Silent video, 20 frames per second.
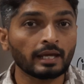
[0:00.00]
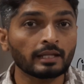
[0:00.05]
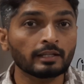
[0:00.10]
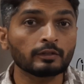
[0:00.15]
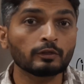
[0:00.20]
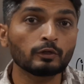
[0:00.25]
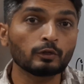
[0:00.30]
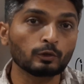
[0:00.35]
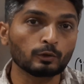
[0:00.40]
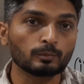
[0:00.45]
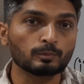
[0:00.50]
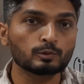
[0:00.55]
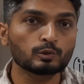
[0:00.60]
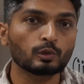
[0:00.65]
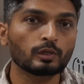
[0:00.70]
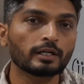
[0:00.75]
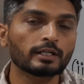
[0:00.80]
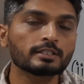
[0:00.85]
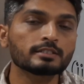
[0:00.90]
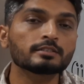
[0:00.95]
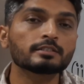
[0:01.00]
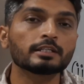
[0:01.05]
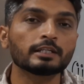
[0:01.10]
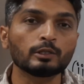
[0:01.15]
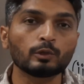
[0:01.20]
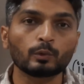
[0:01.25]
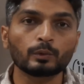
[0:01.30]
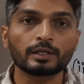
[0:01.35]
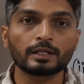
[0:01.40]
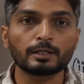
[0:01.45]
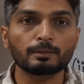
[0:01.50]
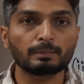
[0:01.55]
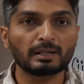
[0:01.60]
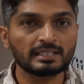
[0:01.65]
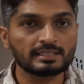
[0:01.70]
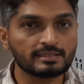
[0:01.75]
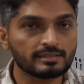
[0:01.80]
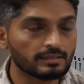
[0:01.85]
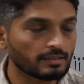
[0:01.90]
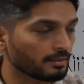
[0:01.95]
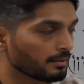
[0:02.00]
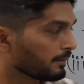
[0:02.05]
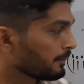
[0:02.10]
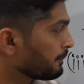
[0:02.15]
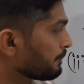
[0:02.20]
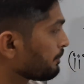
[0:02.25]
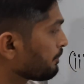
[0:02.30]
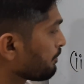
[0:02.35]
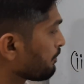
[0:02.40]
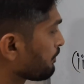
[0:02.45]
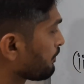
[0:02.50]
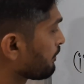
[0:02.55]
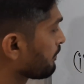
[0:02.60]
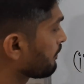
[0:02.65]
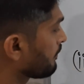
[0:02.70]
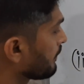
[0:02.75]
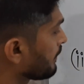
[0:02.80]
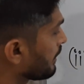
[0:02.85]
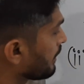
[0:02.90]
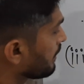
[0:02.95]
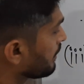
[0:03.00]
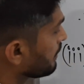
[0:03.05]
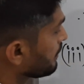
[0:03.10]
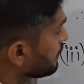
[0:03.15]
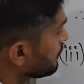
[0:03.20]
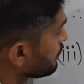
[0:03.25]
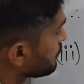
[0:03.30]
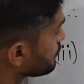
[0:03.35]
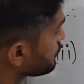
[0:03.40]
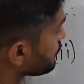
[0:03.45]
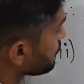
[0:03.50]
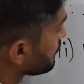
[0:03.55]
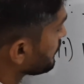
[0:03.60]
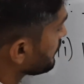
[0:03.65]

n cube. So let us denote it by cn. So